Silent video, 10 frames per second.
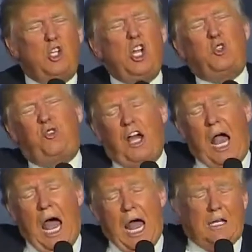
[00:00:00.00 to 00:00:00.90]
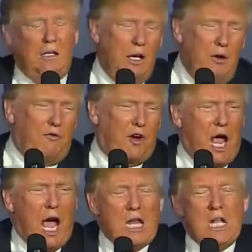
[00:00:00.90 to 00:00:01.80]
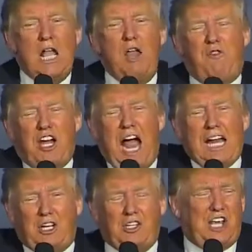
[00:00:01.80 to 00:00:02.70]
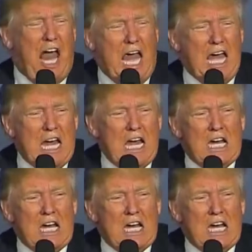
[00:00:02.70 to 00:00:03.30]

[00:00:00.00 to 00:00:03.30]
Just forgot. He forgot to say